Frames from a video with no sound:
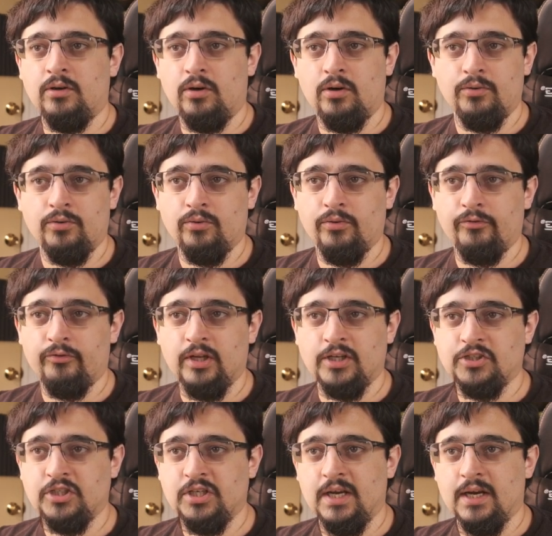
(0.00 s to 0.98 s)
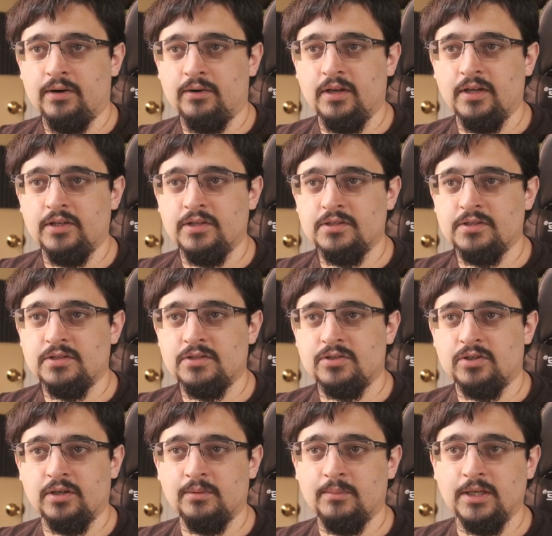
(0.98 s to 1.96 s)
on all the fleshy areas,
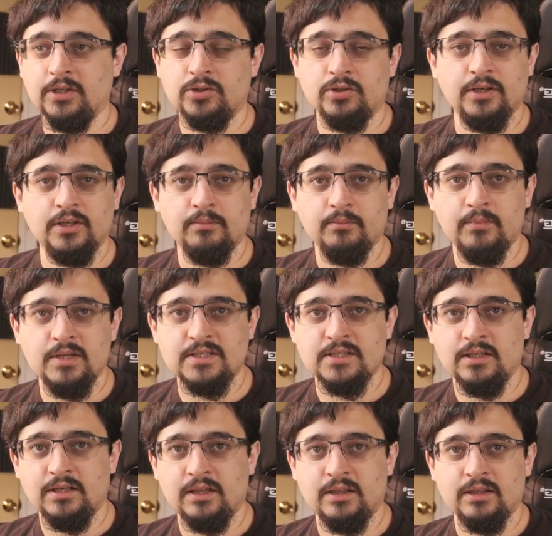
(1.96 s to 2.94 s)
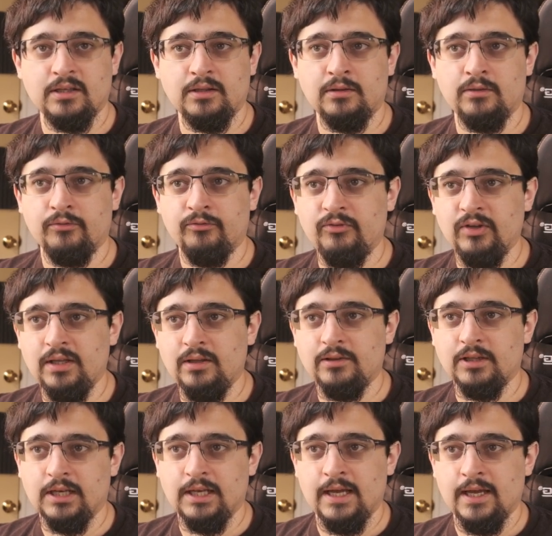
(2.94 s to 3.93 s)
trying to make sure I didn't miss anything, the
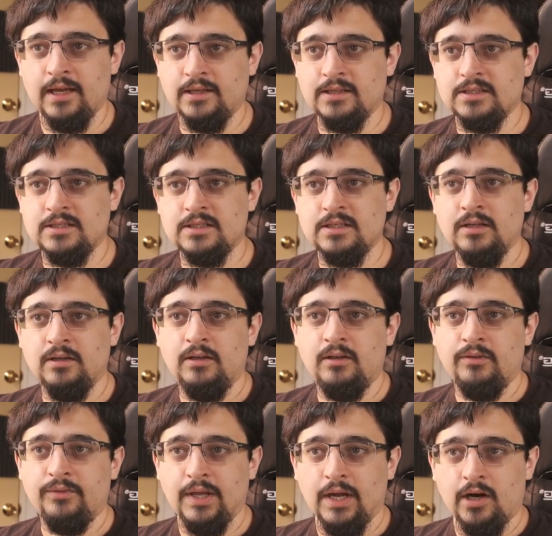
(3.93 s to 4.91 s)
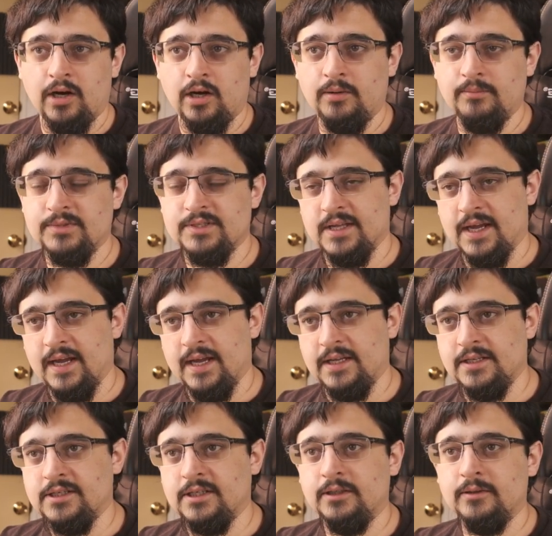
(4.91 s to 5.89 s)
feet, the legs, the arms, the
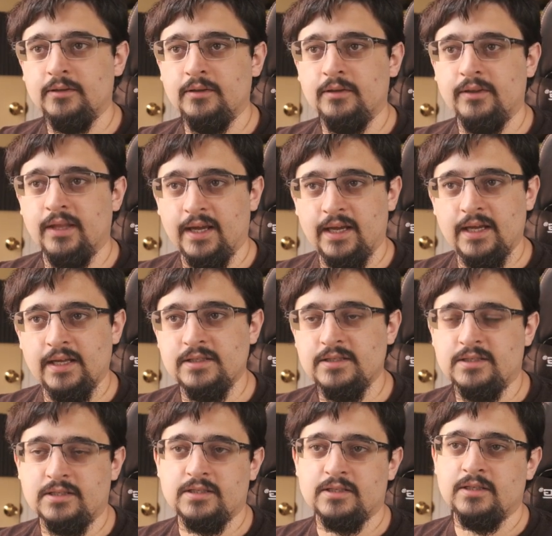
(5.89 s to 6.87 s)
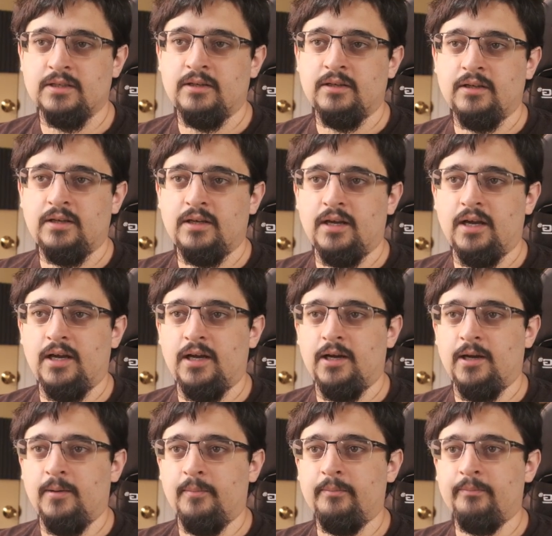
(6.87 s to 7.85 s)
head, the hands,
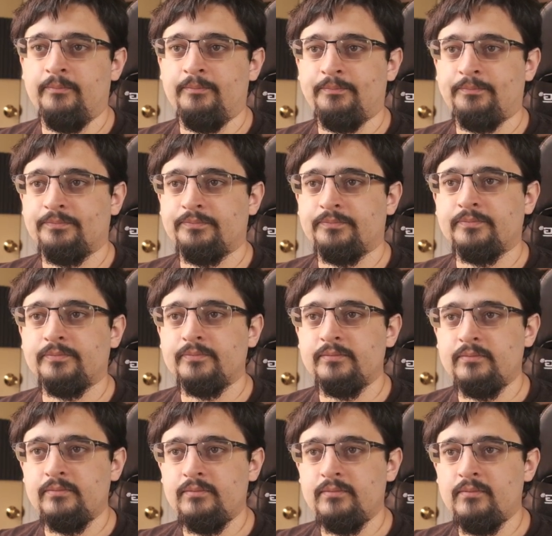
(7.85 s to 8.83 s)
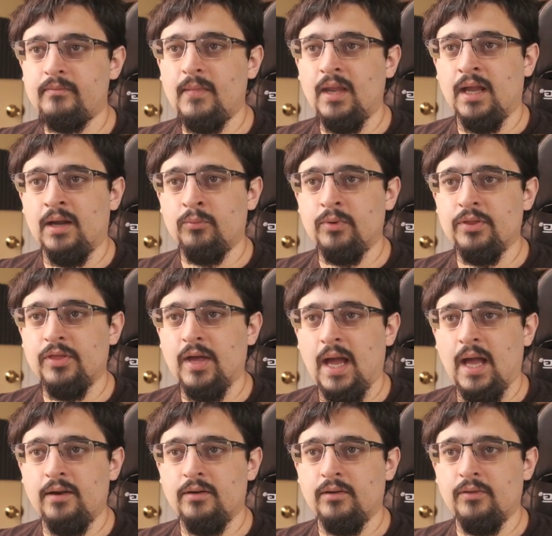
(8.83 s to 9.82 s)
um, and with
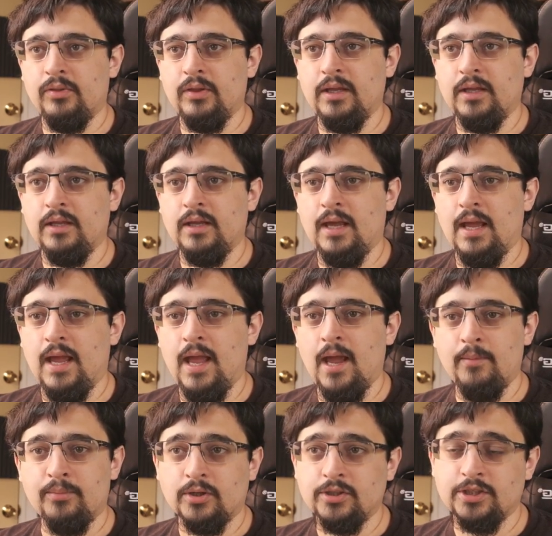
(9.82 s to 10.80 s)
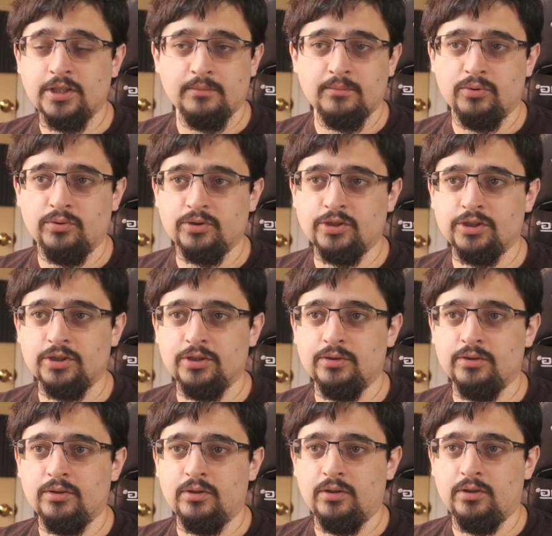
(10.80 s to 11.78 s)
that, the airbrushing
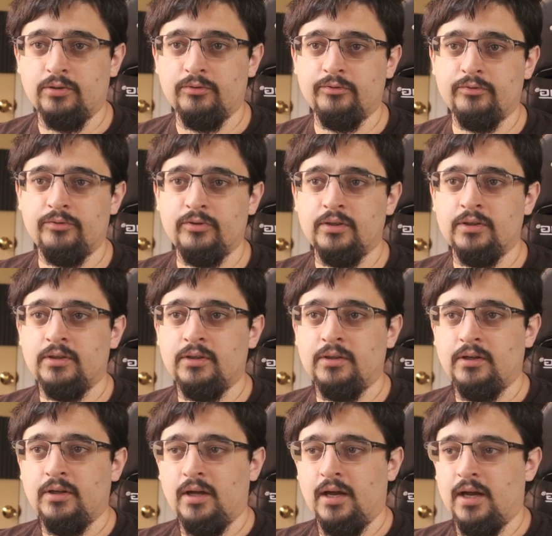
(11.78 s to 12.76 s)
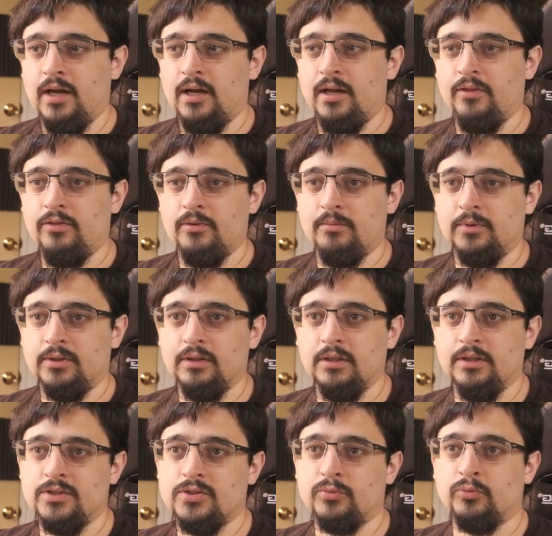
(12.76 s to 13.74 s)
portion of uh, the
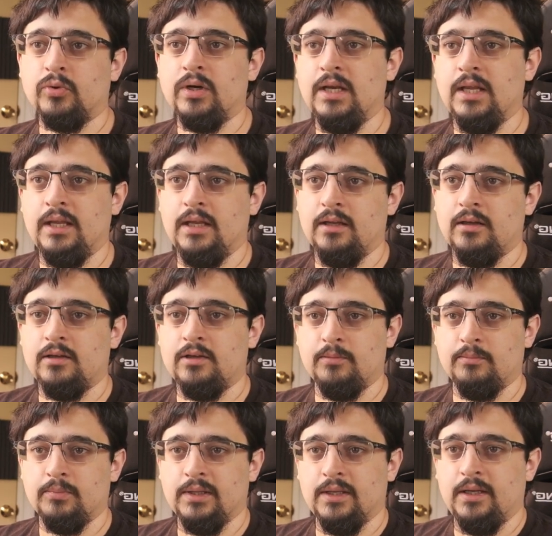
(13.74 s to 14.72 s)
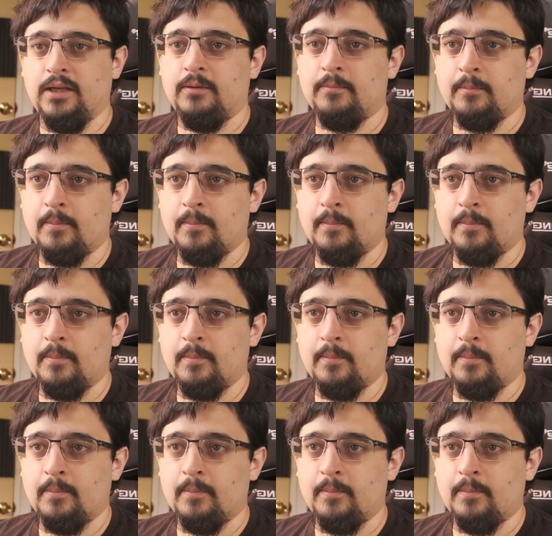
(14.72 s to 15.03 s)
model is really complete.